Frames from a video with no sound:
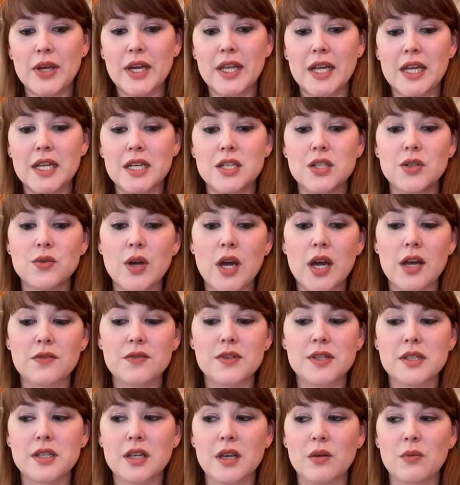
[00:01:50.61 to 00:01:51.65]
and I do have
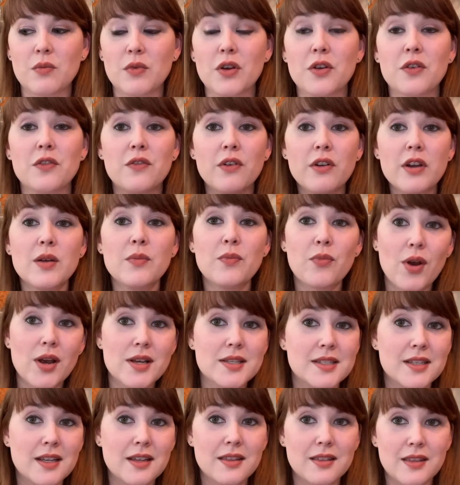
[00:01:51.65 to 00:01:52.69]
some very
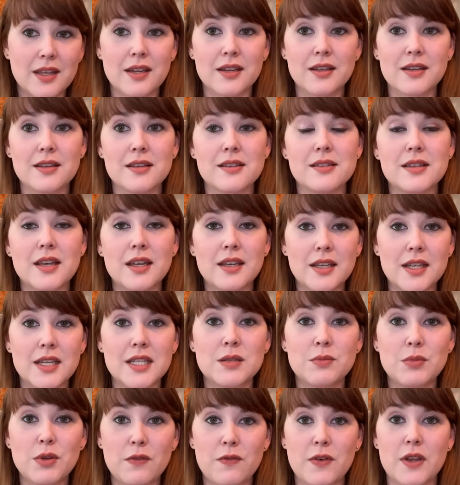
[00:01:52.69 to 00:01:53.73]
pressing things that need
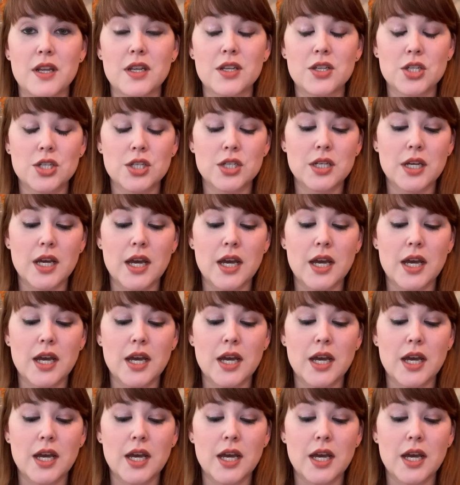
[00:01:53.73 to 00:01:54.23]
to be finished.